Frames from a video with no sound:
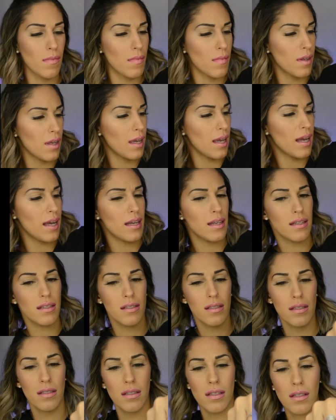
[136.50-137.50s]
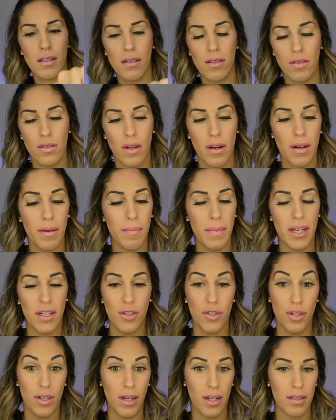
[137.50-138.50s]
It has, sorry, my
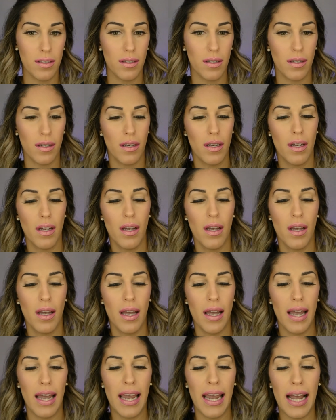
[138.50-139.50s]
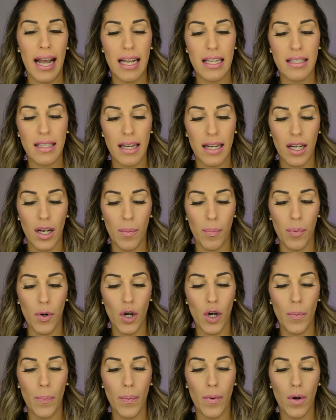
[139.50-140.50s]
shirt got stuck. It has like a
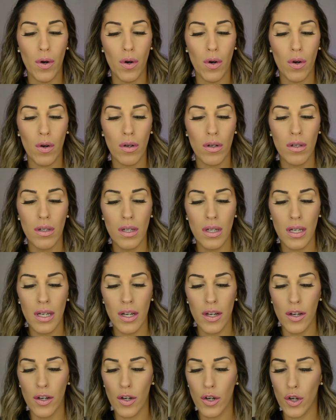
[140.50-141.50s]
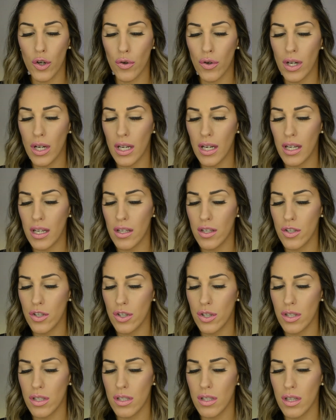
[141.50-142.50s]
purple,
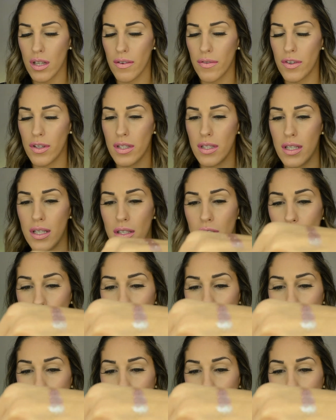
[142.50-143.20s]
greenish, silver tint